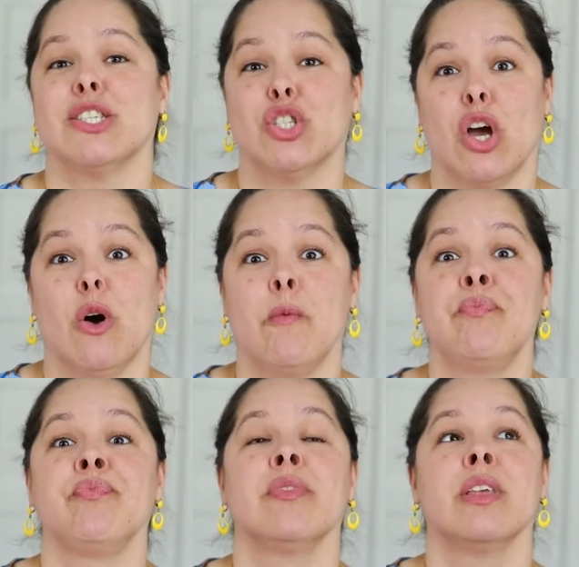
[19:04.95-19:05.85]
So,
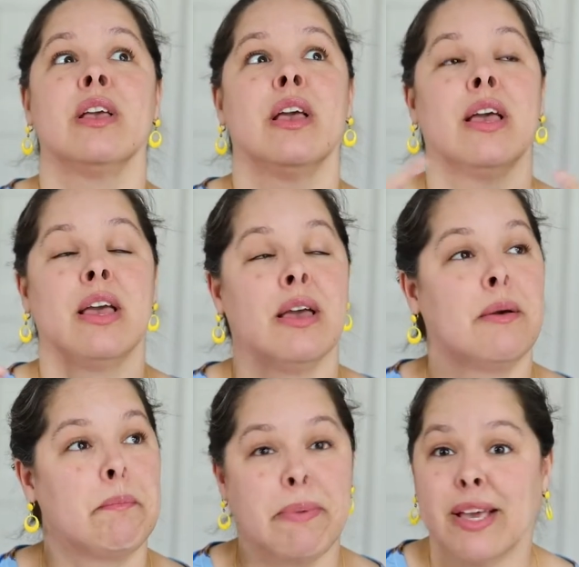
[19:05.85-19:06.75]

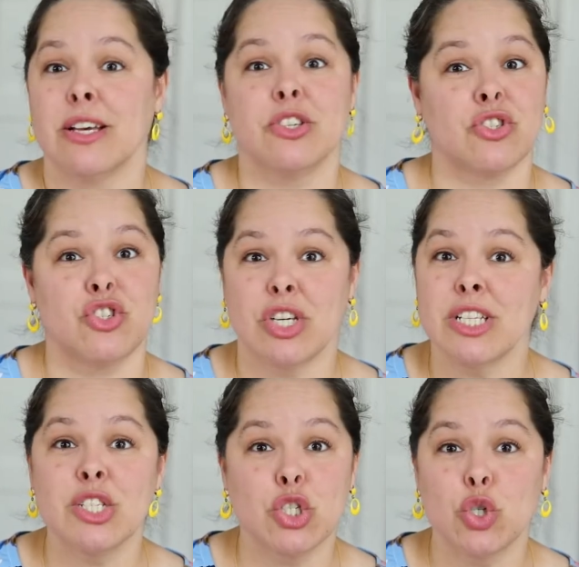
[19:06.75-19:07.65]
because
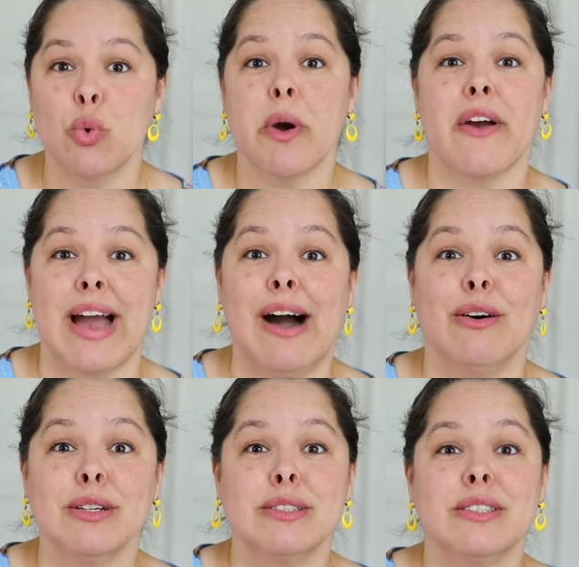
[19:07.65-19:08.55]
jeans do wear
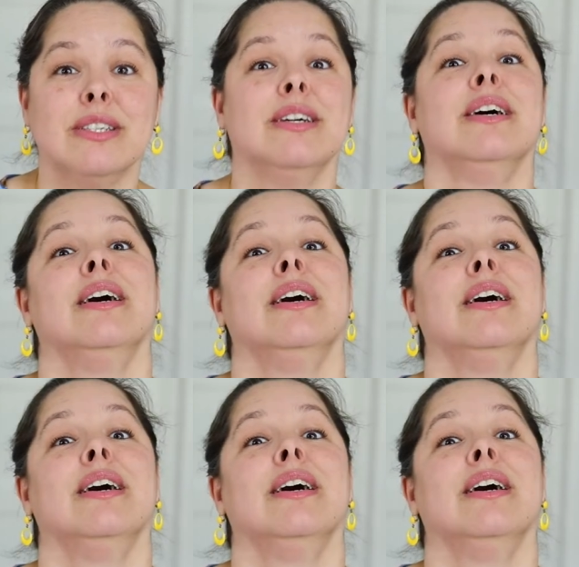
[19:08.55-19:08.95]
out,